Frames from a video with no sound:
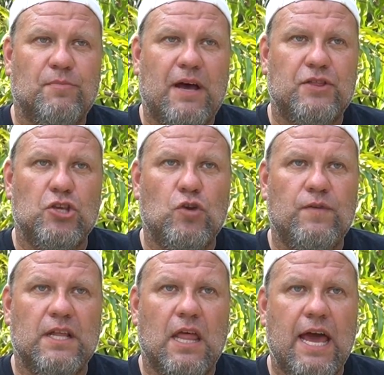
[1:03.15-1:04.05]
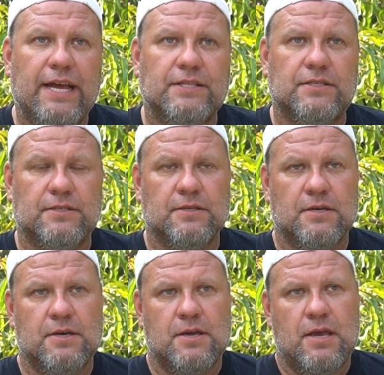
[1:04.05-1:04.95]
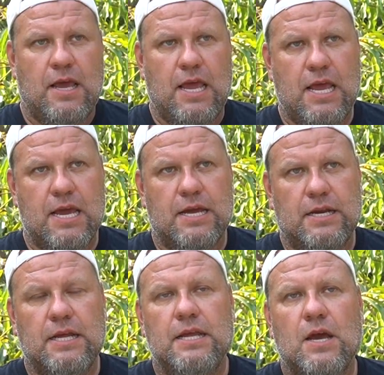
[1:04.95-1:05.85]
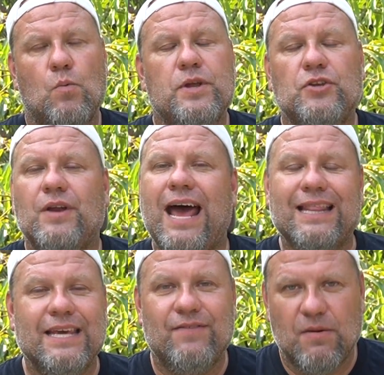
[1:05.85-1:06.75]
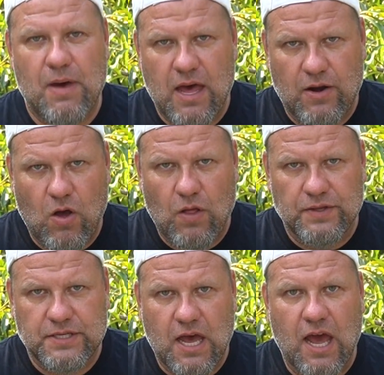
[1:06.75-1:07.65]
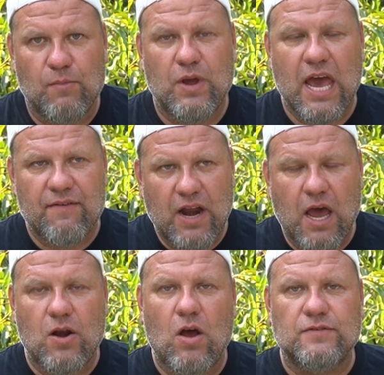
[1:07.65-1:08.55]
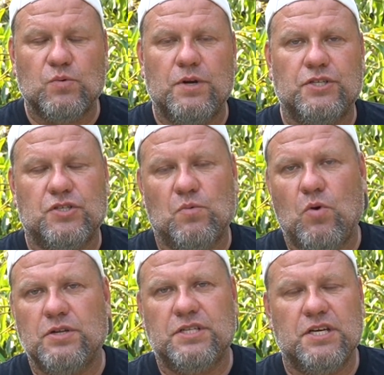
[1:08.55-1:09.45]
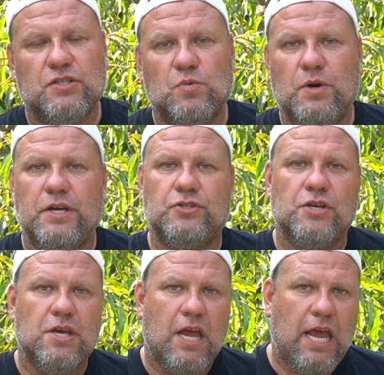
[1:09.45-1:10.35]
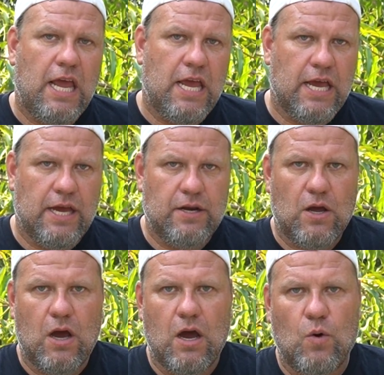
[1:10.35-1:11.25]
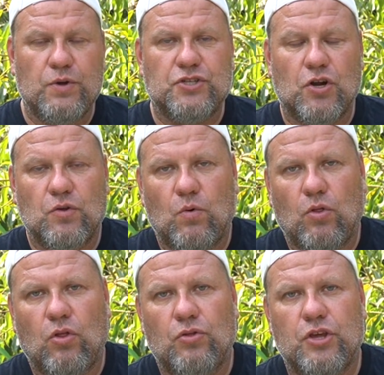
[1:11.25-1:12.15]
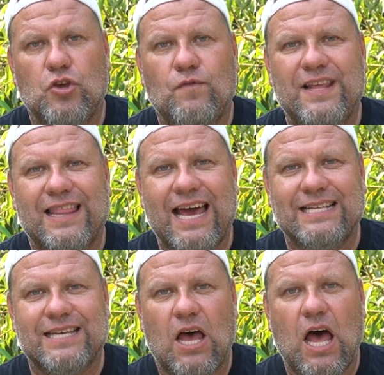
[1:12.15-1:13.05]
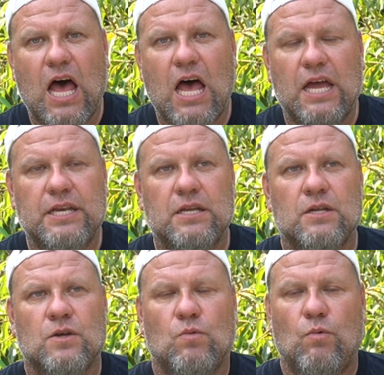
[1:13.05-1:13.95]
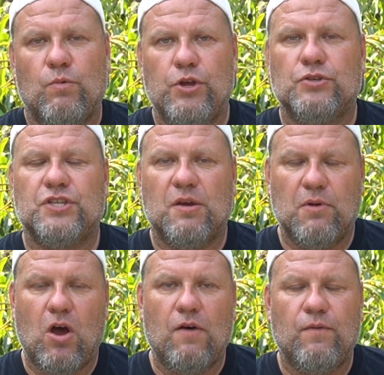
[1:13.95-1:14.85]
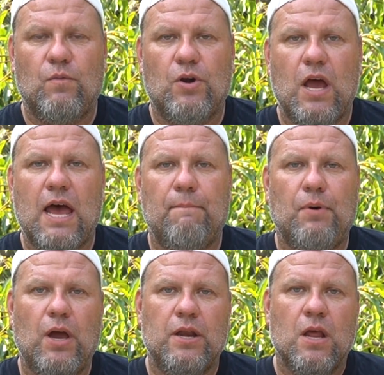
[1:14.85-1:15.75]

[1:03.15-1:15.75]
about the UV lights, and we do not leave them on all the time. We have an on-off switch, it's a 110 switch, and we turn the UV lights on when we're using them and off when we're not. But